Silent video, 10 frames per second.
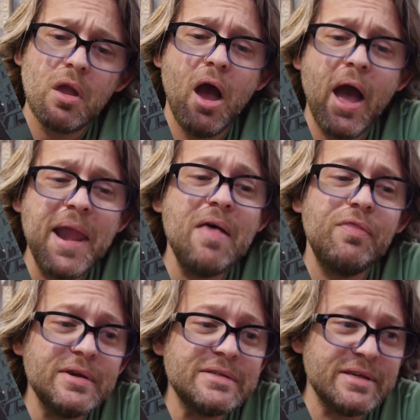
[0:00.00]
And
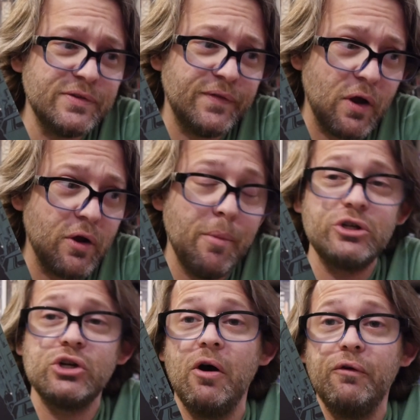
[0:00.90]
this is very
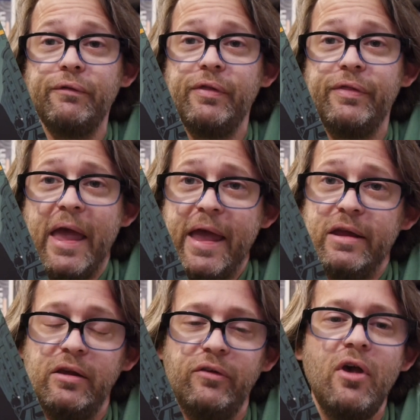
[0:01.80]
much of the
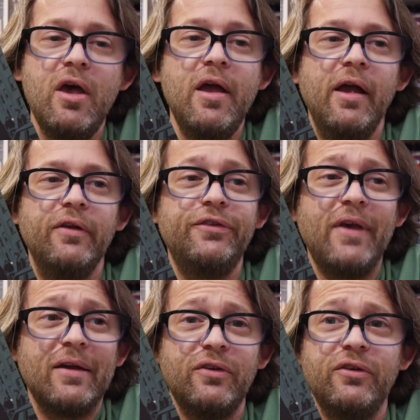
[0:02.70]
80s. It's
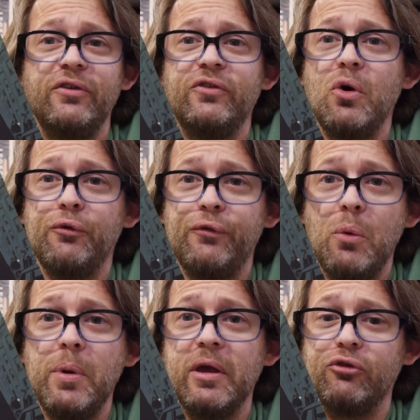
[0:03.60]
sexist, it's
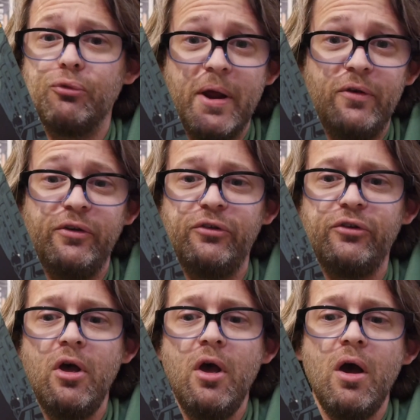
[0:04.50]
homophobic, it's racist.